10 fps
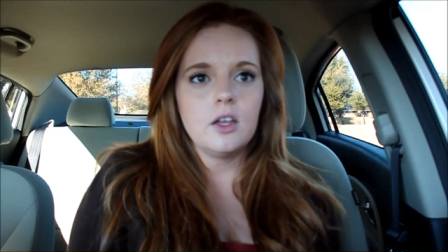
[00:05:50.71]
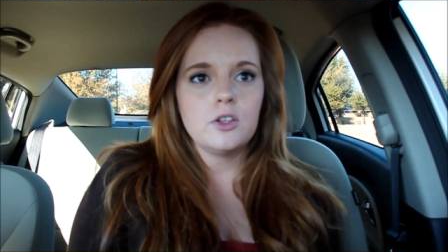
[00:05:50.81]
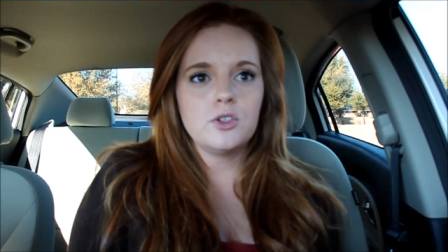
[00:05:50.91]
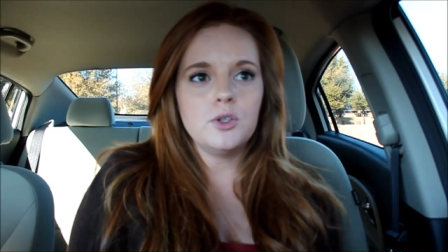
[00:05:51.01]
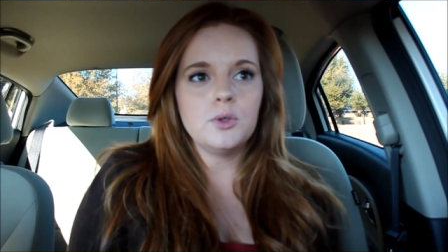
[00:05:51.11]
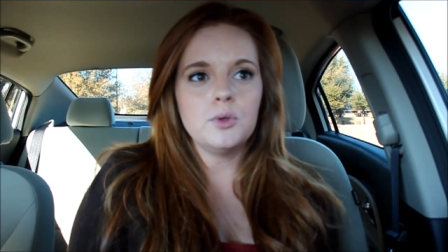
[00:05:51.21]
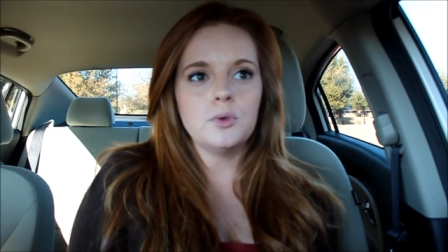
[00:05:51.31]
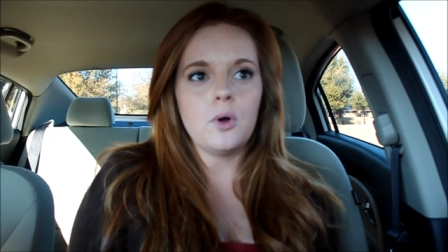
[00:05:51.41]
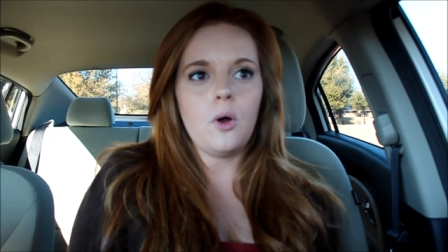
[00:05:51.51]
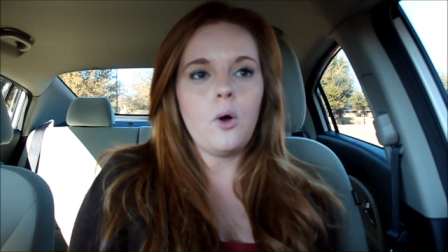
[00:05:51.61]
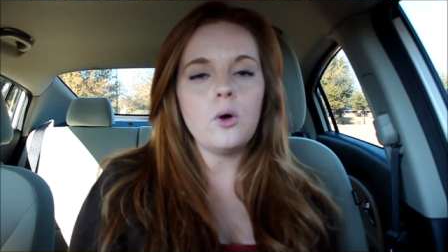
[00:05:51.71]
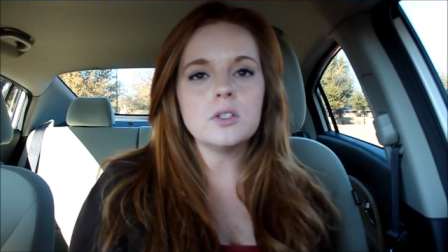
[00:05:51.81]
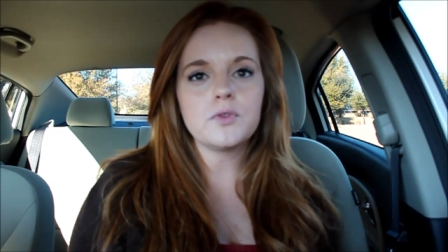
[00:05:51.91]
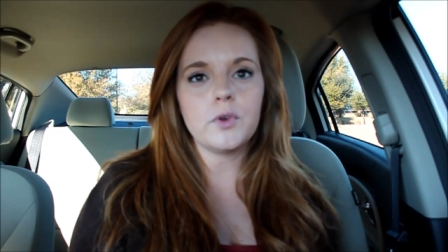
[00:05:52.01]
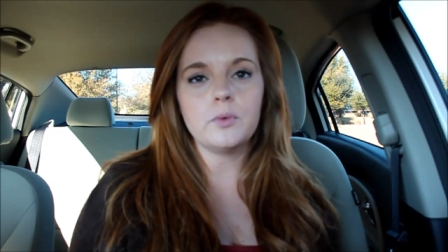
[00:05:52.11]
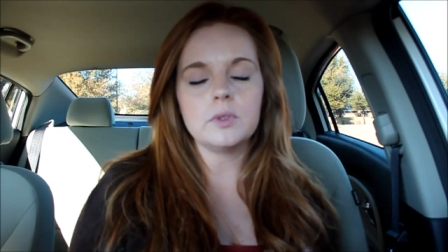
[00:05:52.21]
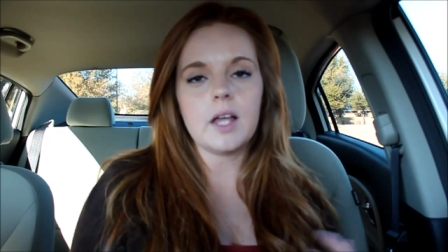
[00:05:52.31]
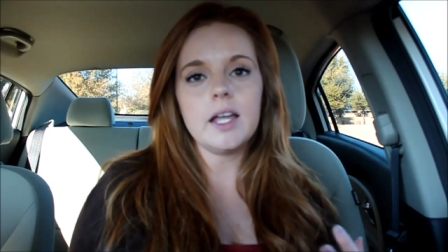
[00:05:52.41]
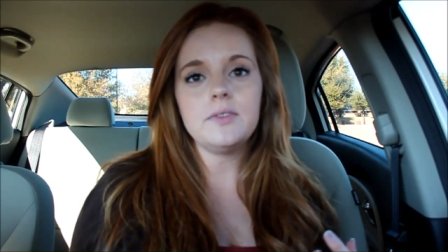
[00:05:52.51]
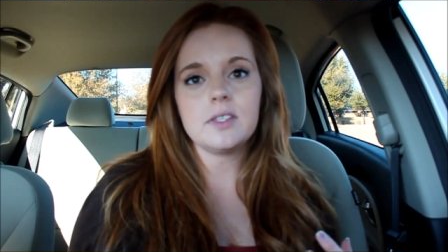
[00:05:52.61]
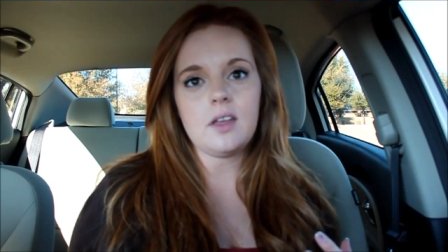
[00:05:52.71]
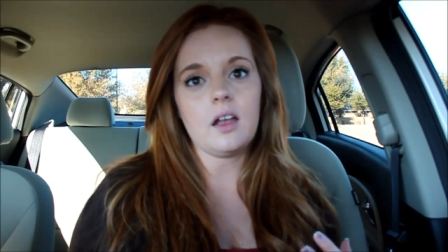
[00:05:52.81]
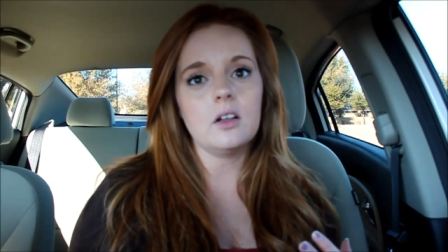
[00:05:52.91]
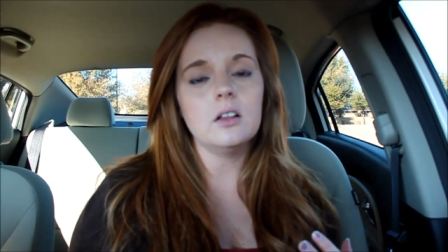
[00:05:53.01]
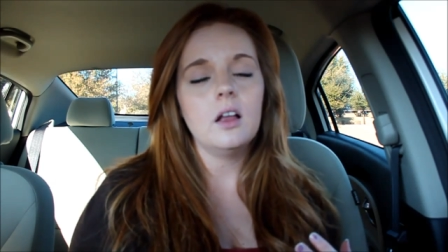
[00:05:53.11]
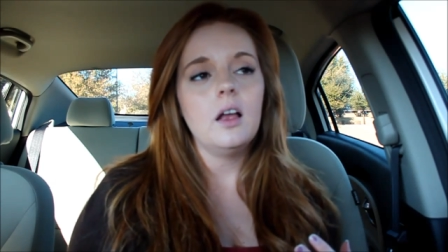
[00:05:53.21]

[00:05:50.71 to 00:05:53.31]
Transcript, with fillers: to a whole different lifestyle.